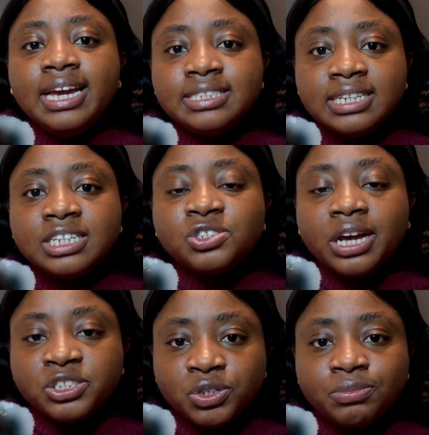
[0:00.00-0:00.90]
it's easy to
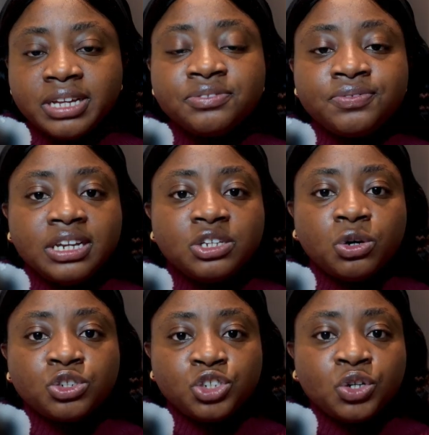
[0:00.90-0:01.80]
assume that feeling
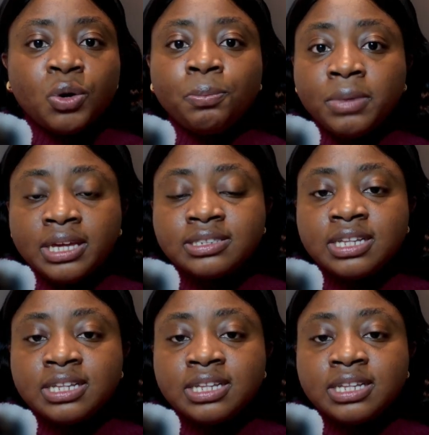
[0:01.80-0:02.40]
unsure means